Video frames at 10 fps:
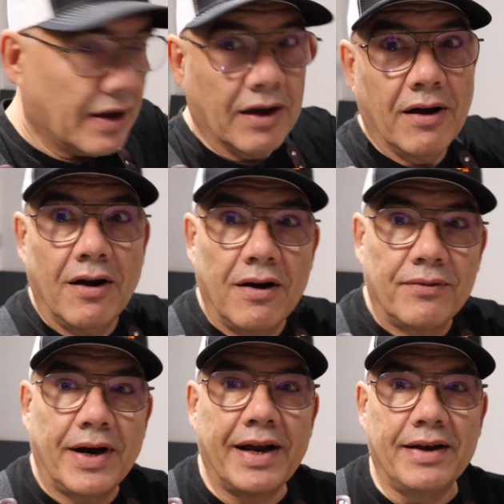All
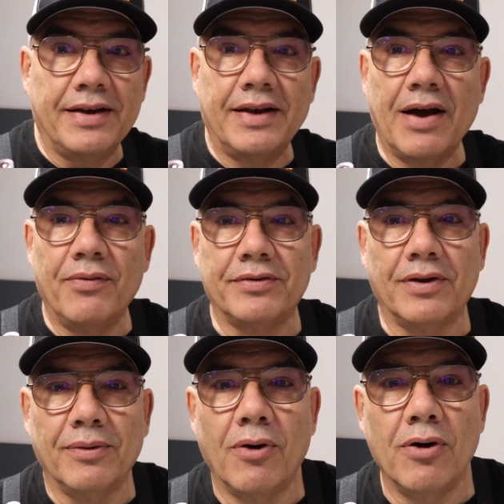right, that was a
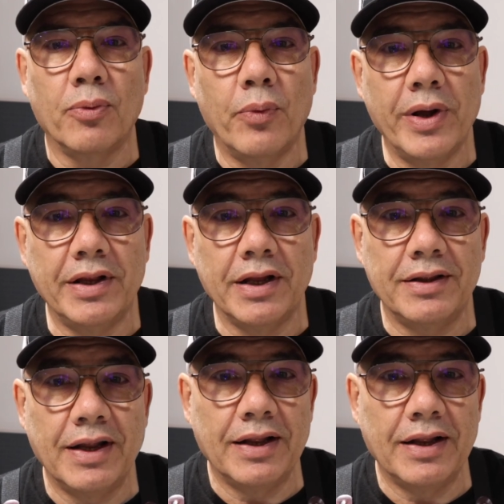long-winded